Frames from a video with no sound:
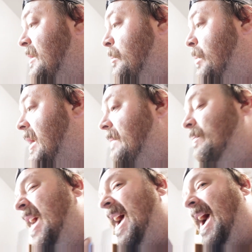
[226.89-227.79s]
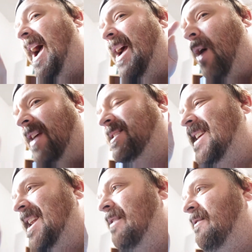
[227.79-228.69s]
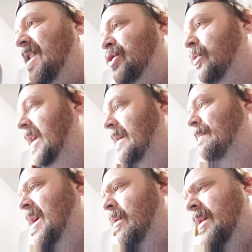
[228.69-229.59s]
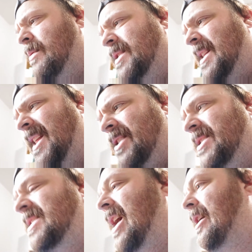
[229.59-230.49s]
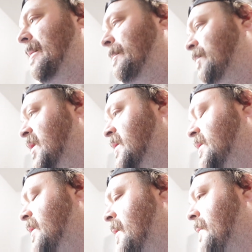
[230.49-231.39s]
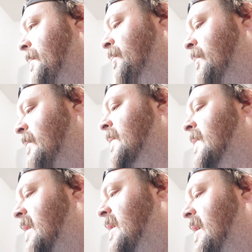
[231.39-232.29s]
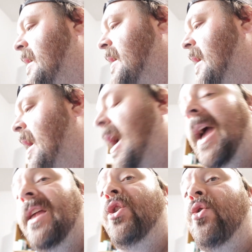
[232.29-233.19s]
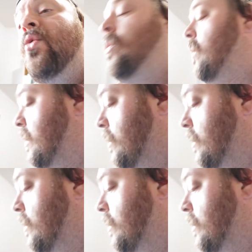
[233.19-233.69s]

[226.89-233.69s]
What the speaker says: but I seen it visually. It was a little stutter. So I knew